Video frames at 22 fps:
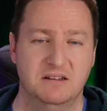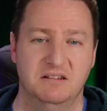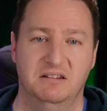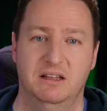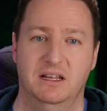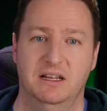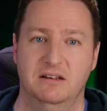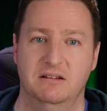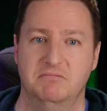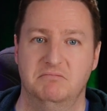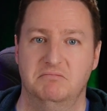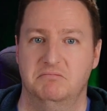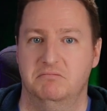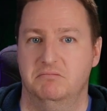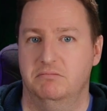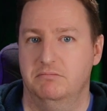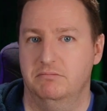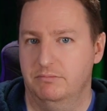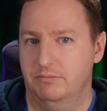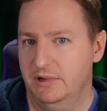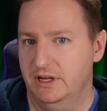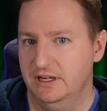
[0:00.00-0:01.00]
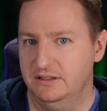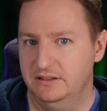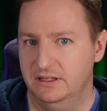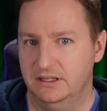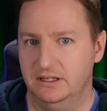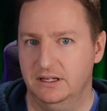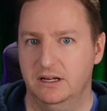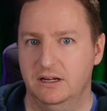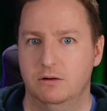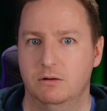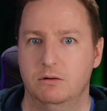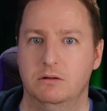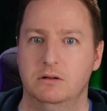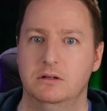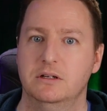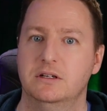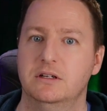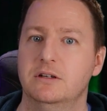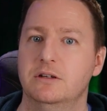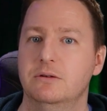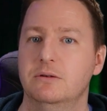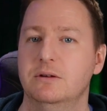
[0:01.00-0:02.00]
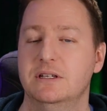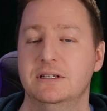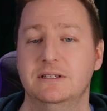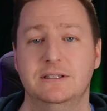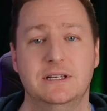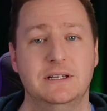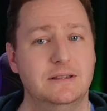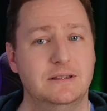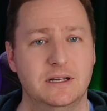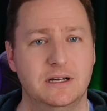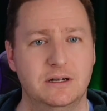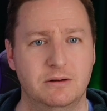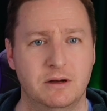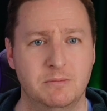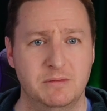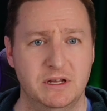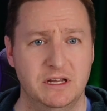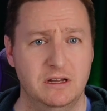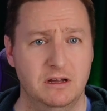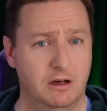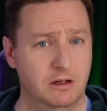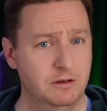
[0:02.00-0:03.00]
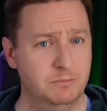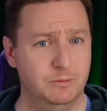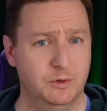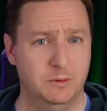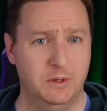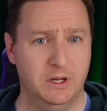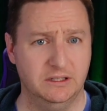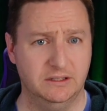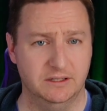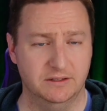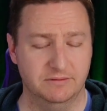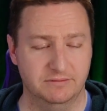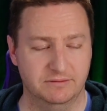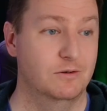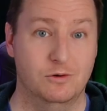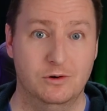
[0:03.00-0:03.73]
then basically all you can do is sit there and be unproductive.